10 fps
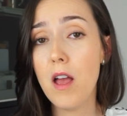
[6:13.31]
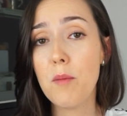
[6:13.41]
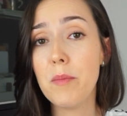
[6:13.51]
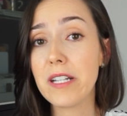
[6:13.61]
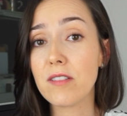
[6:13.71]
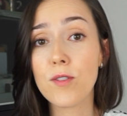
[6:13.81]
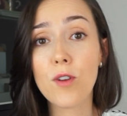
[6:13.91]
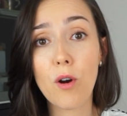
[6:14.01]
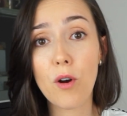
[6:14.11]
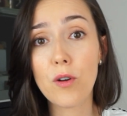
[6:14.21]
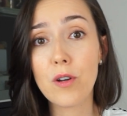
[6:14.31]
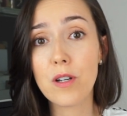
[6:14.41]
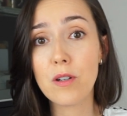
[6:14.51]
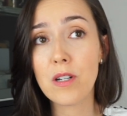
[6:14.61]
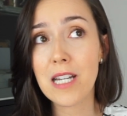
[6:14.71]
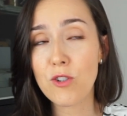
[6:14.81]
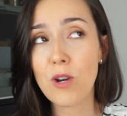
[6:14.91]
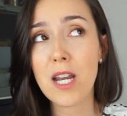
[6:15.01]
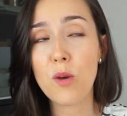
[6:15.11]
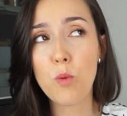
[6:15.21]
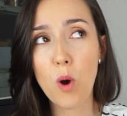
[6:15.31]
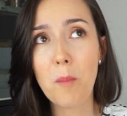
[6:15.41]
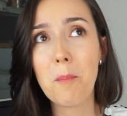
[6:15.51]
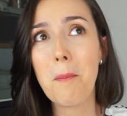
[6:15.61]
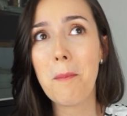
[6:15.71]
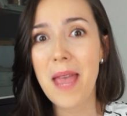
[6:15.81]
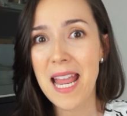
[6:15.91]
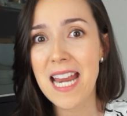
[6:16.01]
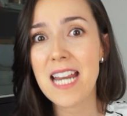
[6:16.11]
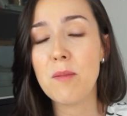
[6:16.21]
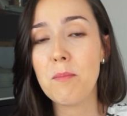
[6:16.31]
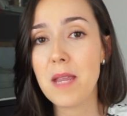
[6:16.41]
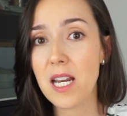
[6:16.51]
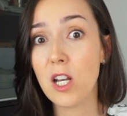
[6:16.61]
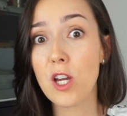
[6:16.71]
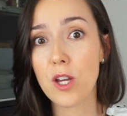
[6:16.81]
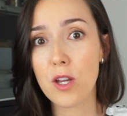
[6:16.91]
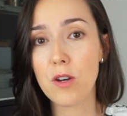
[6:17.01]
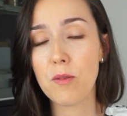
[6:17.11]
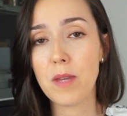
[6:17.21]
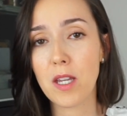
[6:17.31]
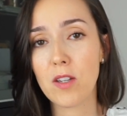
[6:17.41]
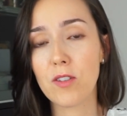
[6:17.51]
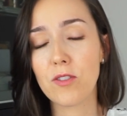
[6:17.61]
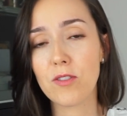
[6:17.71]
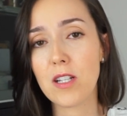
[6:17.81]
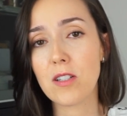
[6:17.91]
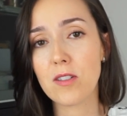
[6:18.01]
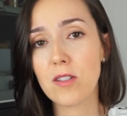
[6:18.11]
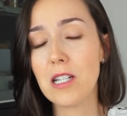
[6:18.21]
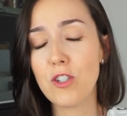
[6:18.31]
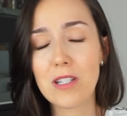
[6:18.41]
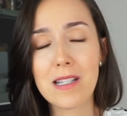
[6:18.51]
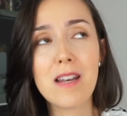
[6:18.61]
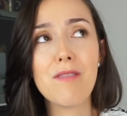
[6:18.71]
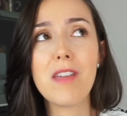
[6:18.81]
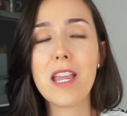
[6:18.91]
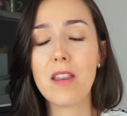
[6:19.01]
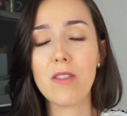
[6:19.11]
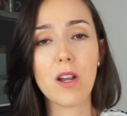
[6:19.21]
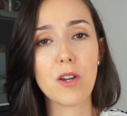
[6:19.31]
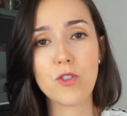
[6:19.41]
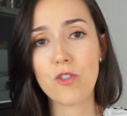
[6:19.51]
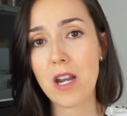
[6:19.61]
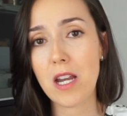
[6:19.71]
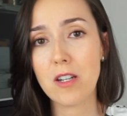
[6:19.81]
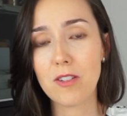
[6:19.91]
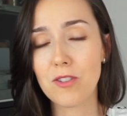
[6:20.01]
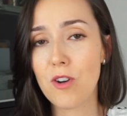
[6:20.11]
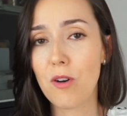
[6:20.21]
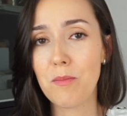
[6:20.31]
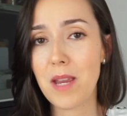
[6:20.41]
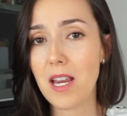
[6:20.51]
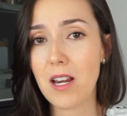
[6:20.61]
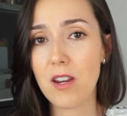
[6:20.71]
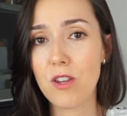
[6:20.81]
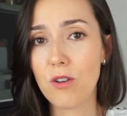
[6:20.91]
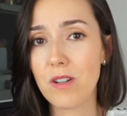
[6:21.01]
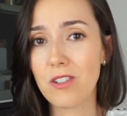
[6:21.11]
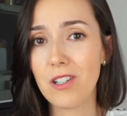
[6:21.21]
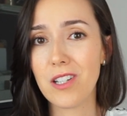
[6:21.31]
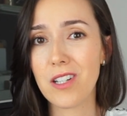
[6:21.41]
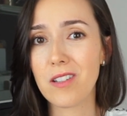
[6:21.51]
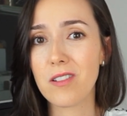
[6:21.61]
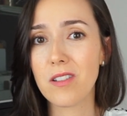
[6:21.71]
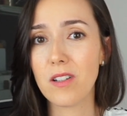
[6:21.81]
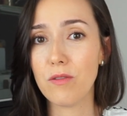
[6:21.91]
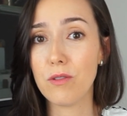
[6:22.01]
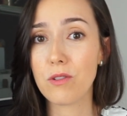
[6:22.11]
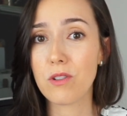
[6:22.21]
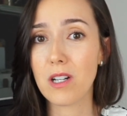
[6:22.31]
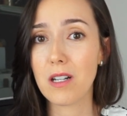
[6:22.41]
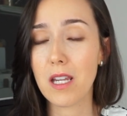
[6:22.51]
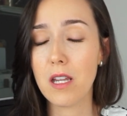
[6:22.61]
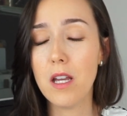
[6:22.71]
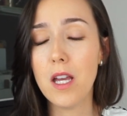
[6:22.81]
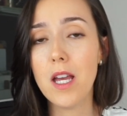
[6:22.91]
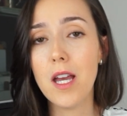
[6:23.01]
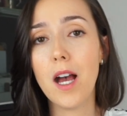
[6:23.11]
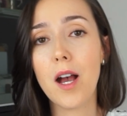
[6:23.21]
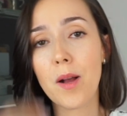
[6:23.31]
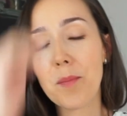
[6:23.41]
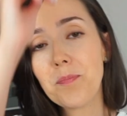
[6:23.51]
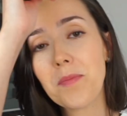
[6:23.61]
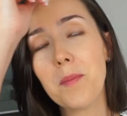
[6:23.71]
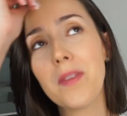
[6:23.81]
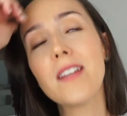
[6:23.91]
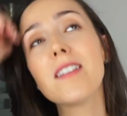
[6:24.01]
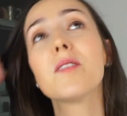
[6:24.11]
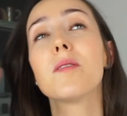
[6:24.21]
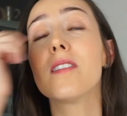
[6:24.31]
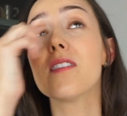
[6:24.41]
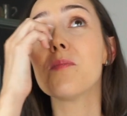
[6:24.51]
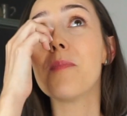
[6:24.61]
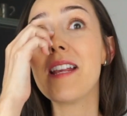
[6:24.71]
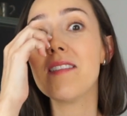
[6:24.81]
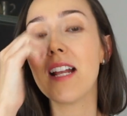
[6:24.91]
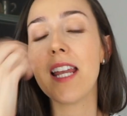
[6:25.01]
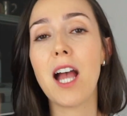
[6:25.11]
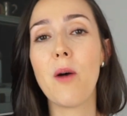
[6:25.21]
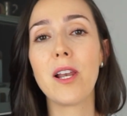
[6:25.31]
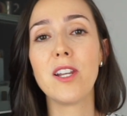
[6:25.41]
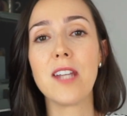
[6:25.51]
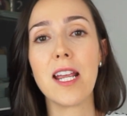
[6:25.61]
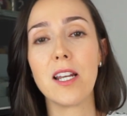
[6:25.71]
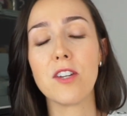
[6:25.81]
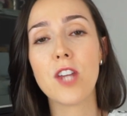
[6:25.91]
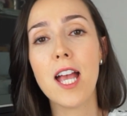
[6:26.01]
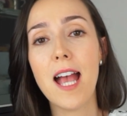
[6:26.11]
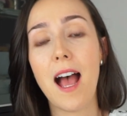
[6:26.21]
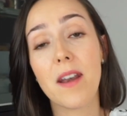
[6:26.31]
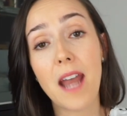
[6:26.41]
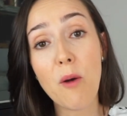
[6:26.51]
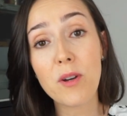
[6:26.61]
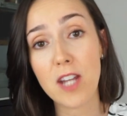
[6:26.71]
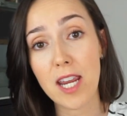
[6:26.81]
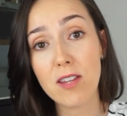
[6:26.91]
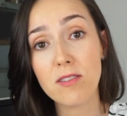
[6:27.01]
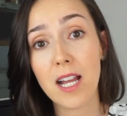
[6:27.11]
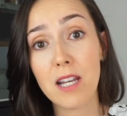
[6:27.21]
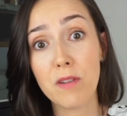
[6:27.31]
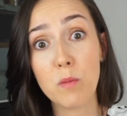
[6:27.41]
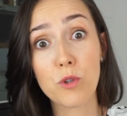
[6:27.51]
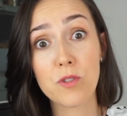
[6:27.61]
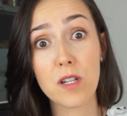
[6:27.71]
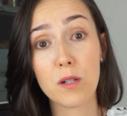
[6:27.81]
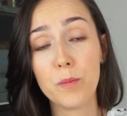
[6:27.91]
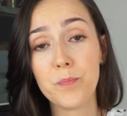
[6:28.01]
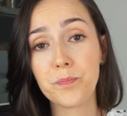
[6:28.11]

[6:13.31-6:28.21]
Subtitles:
but it's not literally what made me learn, because it's just living in the country does not mean you're going to learn it, unfortunately. But this is basically how I learned English. And nowadays I live in Brazil.